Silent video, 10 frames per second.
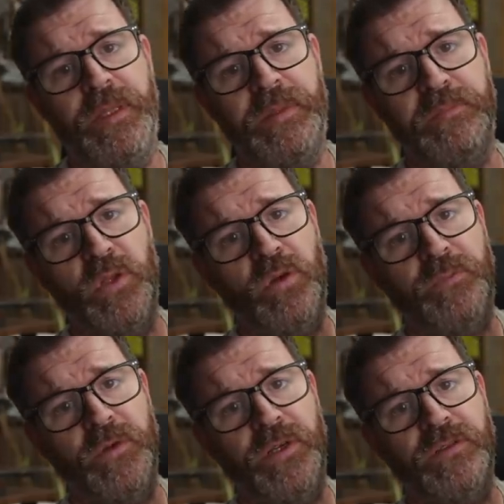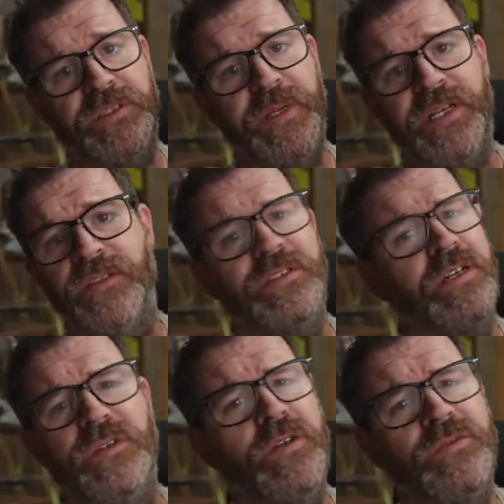Maybe blow up one of your old speakers.
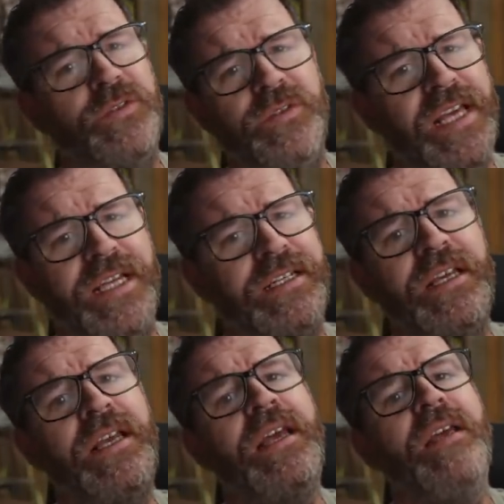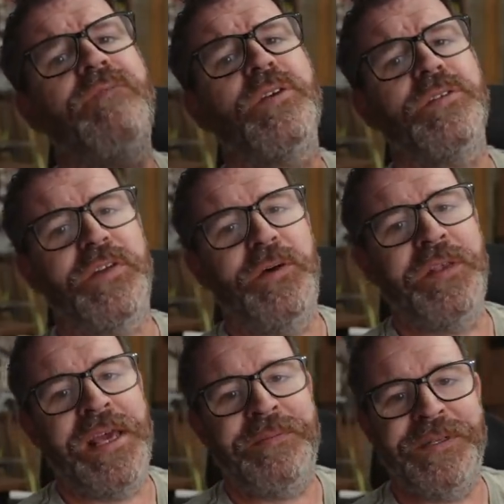No, don't do that and fill your soul with
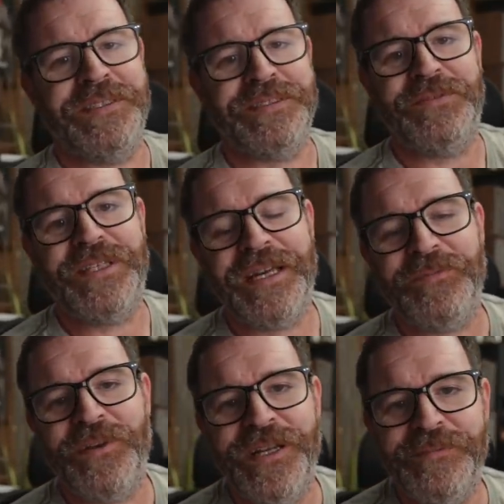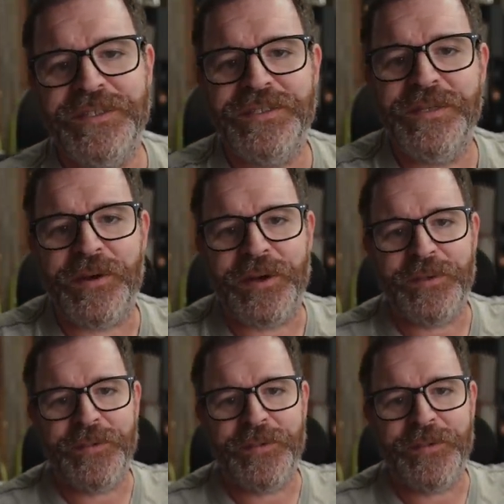happiness. And with that, I'm Randy. I'm the cheap audio